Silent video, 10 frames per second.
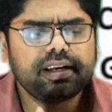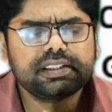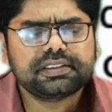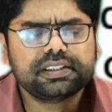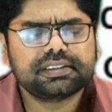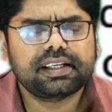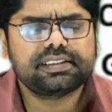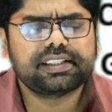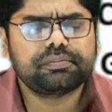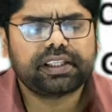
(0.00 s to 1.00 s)
and
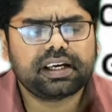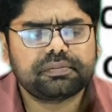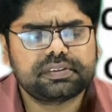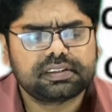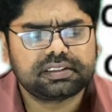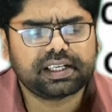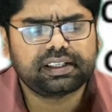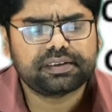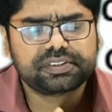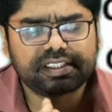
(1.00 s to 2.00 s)
restriction enzyme
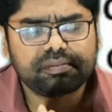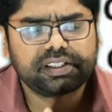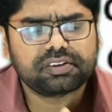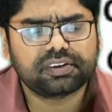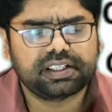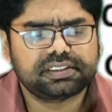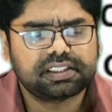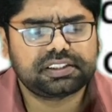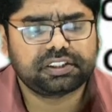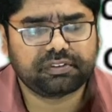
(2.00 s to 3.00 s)
that have same
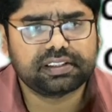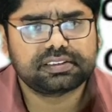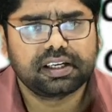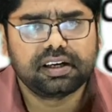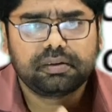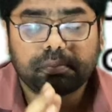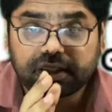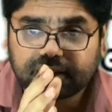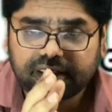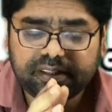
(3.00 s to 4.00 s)
recognition sequence
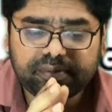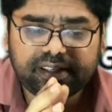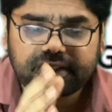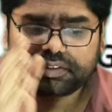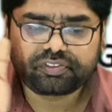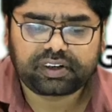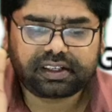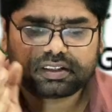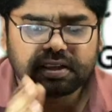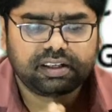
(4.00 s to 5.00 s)
but cleave at
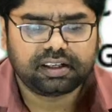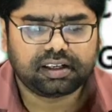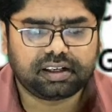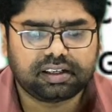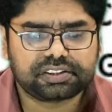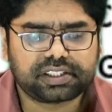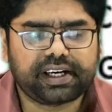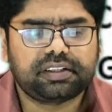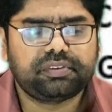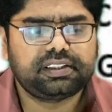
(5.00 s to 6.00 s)
different
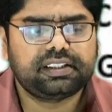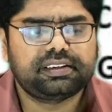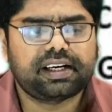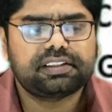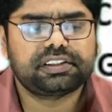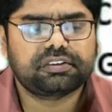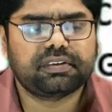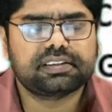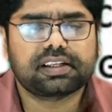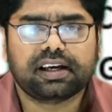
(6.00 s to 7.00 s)
site within that
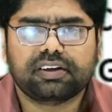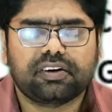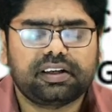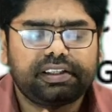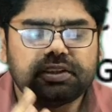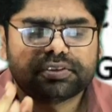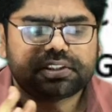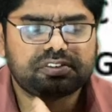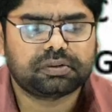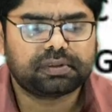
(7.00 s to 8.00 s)
sequence are called
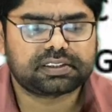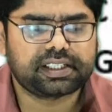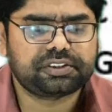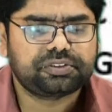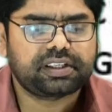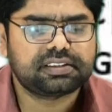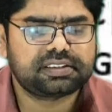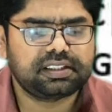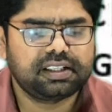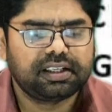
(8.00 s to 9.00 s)
neosisomers. As you can
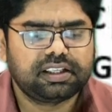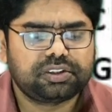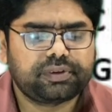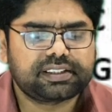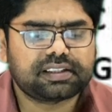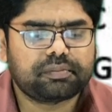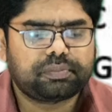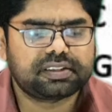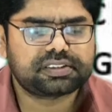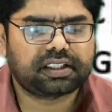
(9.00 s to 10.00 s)
see, two
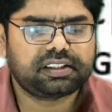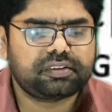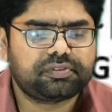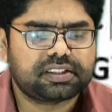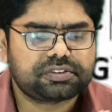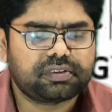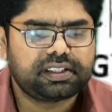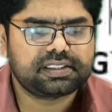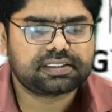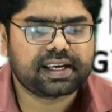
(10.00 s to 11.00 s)
examples are there. First
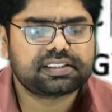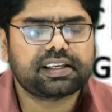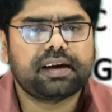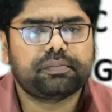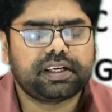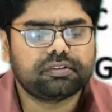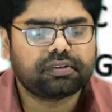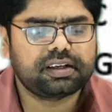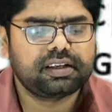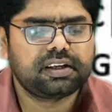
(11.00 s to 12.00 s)
one is
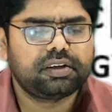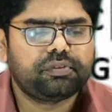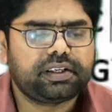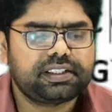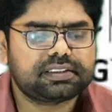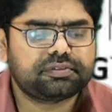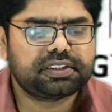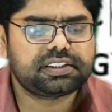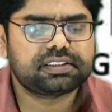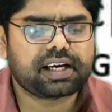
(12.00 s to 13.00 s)
SmaI, which is
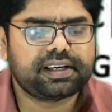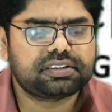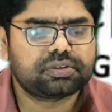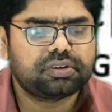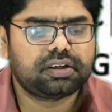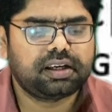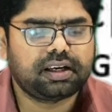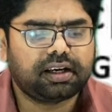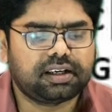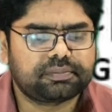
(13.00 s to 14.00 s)

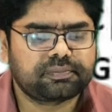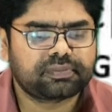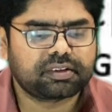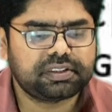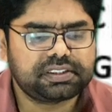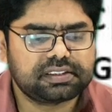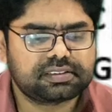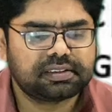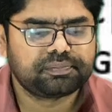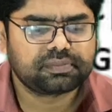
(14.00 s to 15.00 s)
which
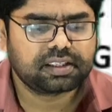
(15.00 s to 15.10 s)
is